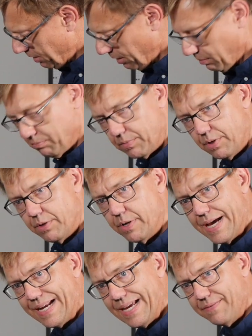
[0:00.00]
know, you're
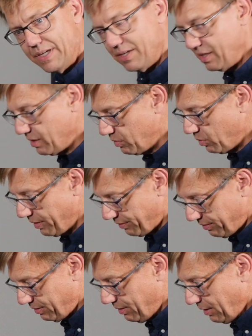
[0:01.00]
not having to deal
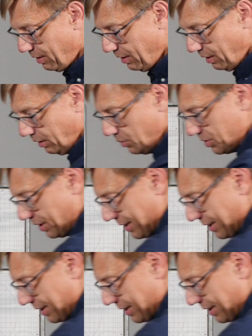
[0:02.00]
with losing